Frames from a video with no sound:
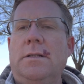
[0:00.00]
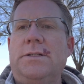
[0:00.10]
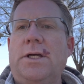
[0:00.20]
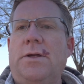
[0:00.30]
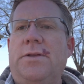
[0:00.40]

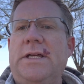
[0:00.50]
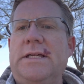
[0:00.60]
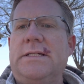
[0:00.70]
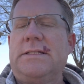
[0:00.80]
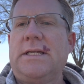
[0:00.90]
So
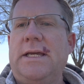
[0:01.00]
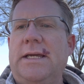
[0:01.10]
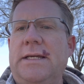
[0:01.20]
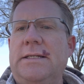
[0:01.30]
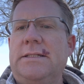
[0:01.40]
this
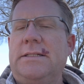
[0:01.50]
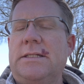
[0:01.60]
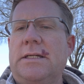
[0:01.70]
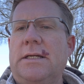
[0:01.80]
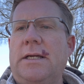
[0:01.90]

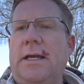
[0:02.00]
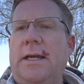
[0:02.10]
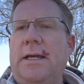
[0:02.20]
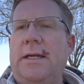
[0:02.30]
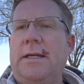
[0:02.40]
is
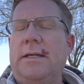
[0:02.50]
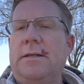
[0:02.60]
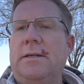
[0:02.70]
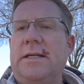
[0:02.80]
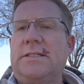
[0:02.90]

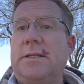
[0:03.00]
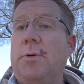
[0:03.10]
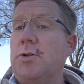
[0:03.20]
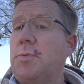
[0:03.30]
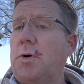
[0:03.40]
a, it's the
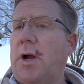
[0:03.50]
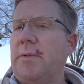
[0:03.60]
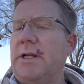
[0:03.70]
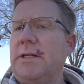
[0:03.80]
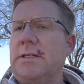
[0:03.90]
most
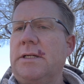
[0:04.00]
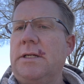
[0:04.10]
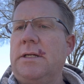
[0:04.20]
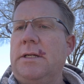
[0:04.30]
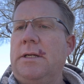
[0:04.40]
prominent
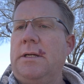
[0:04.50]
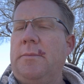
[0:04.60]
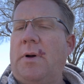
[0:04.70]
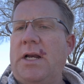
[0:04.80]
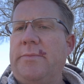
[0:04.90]

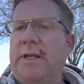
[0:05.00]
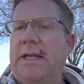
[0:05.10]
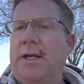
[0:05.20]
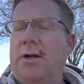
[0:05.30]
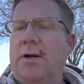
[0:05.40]
monument
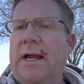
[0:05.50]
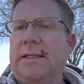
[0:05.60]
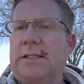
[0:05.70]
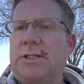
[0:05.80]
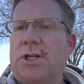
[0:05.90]
here
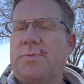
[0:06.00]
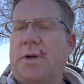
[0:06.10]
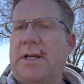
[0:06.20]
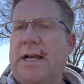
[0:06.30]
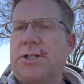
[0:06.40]
at the
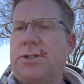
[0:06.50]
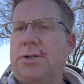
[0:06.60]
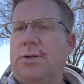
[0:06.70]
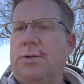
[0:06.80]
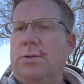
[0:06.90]
Salisbury
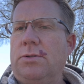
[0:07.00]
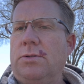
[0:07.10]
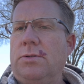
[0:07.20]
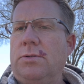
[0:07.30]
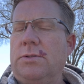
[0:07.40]
National
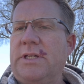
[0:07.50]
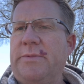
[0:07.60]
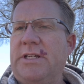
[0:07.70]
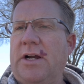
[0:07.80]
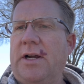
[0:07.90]

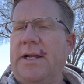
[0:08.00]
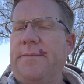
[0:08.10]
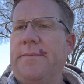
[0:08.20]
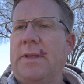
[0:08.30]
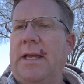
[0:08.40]
Cemetery,
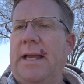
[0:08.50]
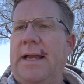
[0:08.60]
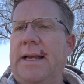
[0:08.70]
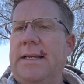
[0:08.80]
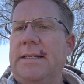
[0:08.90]

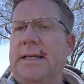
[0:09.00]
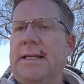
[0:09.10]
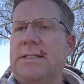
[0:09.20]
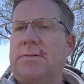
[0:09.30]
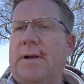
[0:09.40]
and it
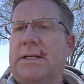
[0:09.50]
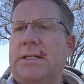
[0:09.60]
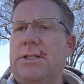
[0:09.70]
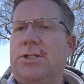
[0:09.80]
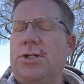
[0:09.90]
is
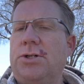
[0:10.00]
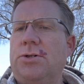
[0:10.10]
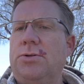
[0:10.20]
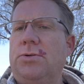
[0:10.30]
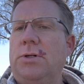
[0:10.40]
erected
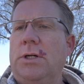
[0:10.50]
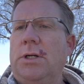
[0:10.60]
to